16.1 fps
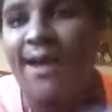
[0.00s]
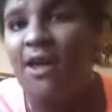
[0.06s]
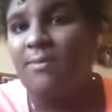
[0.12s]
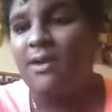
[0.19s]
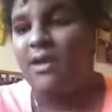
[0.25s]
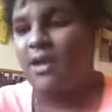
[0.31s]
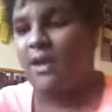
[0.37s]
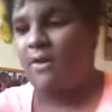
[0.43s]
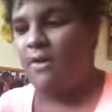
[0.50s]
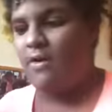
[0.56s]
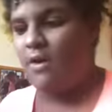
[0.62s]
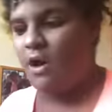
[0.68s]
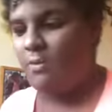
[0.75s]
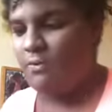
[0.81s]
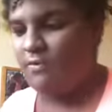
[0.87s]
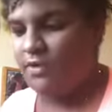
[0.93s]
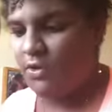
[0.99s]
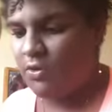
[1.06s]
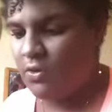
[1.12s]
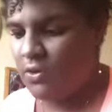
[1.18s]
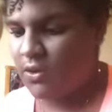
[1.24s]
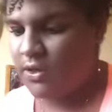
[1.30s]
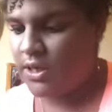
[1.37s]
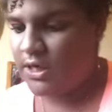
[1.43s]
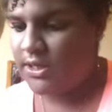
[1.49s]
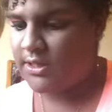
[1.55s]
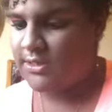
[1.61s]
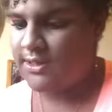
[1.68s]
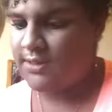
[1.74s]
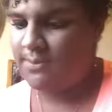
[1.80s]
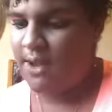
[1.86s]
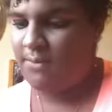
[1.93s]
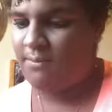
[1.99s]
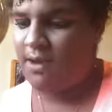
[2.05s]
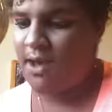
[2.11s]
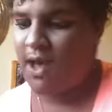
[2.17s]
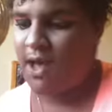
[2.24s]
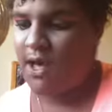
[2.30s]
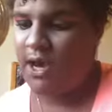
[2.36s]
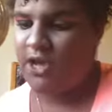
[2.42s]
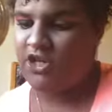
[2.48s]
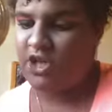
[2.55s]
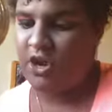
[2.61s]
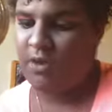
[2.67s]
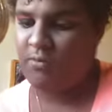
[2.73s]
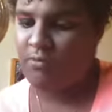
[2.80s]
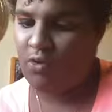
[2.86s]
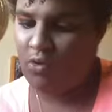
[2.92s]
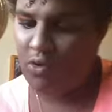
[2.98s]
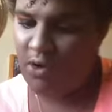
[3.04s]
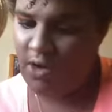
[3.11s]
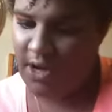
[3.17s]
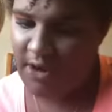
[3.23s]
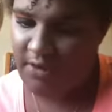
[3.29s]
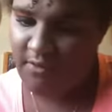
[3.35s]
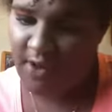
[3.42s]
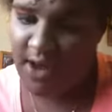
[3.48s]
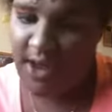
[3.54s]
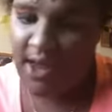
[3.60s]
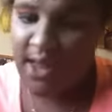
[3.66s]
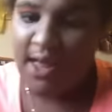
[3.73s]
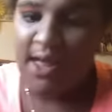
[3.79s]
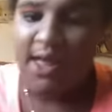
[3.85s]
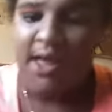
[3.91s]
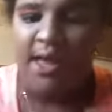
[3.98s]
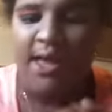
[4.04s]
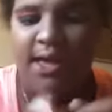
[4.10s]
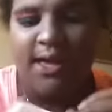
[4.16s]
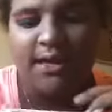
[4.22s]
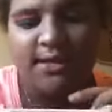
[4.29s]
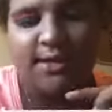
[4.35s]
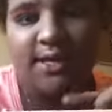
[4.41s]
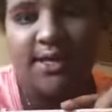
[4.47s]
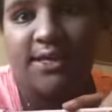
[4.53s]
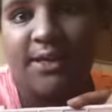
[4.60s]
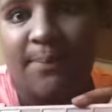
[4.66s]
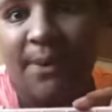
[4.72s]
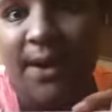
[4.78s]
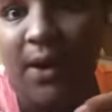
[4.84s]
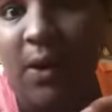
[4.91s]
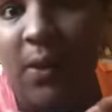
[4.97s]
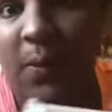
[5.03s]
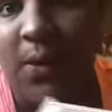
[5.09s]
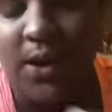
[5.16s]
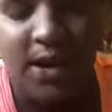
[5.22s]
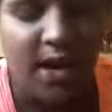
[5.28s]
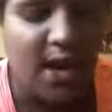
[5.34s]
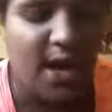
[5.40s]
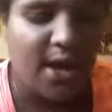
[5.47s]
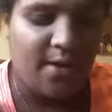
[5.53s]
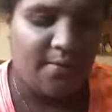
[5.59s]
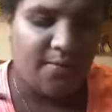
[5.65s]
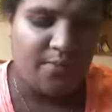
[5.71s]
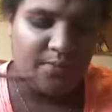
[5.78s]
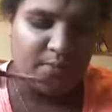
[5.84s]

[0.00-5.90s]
I'm going to be going on the corners to make my eyeshadow more glittery, is this pink one here.